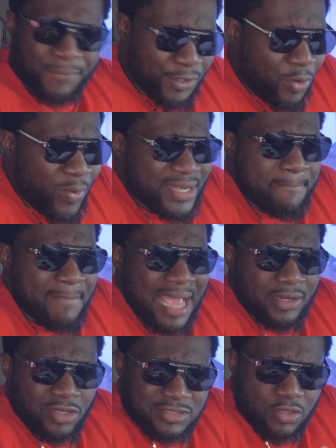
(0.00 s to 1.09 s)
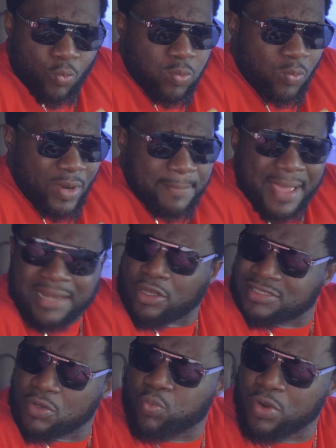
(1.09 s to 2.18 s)
You know, when a man hurts
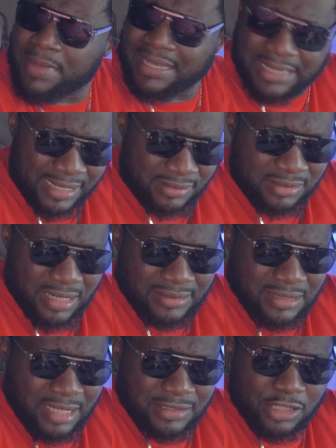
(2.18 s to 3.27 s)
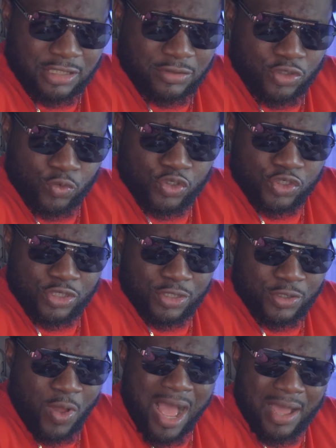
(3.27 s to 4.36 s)
a woman and you
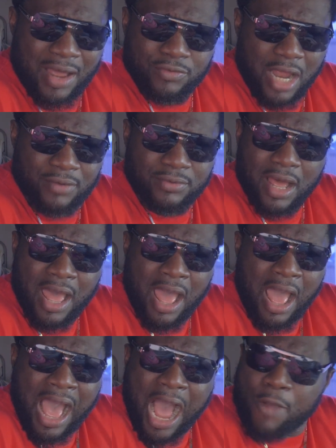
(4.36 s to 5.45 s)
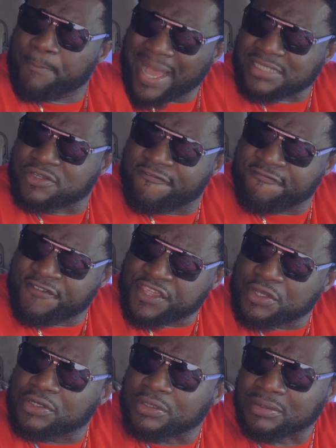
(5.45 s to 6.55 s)
know how bad you
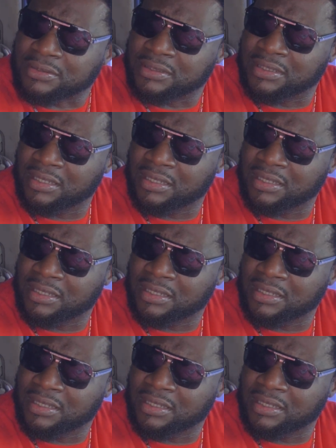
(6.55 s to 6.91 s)
feel.